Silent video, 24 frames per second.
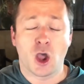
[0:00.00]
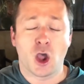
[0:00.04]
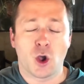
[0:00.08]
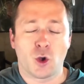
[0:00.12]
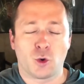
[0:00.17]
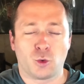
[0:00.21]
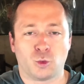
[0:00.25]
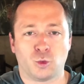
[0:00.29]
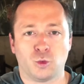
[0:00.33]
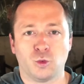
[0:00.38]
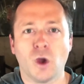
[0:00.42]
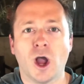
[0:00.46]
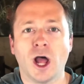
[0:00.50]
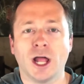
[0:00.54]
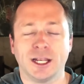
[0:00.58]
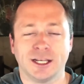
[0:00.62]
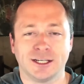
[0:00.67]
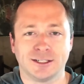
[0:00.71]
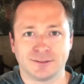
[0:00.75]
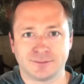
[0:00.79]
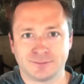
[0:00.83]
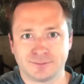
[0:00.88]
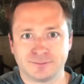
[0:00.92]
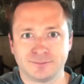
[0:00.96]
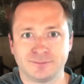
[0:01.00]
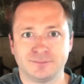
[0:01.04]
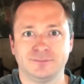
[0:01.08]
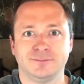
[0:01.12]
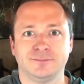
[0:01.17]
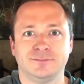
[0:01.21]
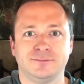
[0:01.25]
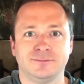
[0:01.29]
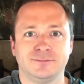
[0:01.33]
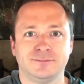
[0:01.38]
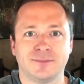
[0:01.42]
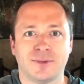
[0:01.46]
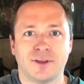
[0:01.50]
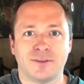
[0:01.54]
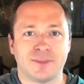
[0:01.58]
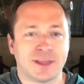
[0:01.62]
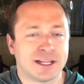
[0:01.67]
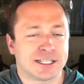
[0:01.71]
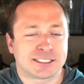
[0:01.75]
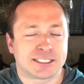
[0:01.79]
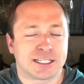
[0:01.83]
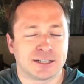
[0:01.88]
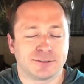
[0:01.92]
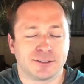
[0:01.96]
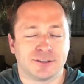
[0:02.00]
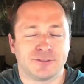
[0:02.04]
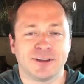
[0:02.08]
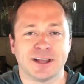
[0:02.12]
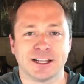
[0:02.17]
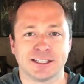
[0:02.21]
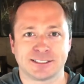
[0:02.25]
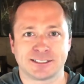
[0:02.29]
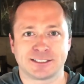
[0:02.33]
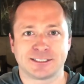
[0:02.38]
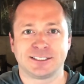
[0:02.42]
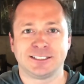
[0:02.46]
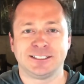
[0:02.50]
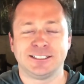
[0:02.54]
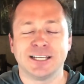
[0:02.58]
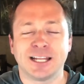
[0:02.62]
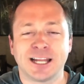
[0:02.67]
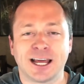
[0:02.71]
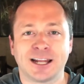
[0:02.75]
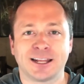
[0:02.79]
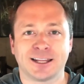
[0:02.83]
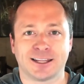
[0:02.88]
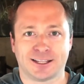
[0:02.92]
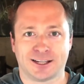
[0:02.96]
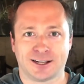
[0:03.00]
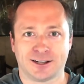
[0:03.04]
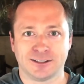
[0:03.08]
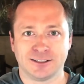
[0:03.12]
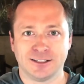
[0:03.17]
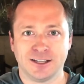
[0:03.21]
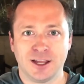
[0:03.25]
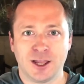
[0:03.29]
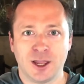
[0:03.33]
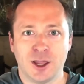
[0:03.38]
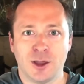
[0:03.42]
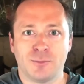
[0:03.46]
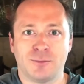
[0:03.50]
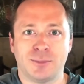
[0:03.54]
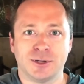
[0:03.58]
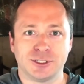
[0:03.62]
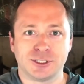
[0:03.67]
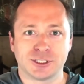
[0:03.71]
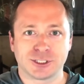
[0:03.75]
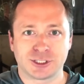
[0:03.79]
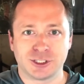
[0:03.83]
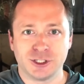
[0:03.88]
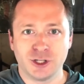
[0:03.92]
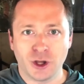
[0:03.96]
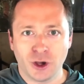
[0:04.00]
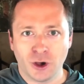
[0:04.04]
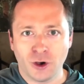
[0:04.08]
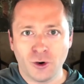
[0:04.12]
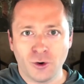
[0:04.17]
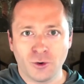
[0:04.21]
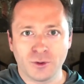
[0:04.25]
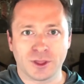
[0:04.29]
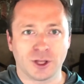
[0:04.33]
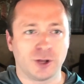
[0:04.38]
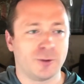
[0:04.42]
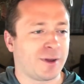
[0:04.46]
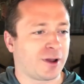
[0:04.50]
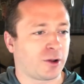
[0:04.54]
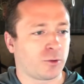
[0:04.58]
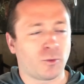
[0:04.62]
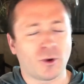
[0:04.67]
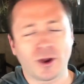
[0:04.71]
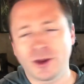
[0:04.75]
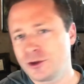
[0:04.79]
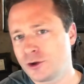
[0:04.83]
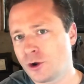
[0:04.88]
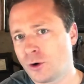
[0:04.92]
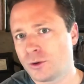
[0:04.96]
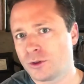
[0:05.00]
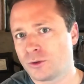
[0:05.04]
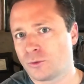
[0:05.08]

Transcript: run. That's self defense. Get out of there. But just know that no matter where you go in the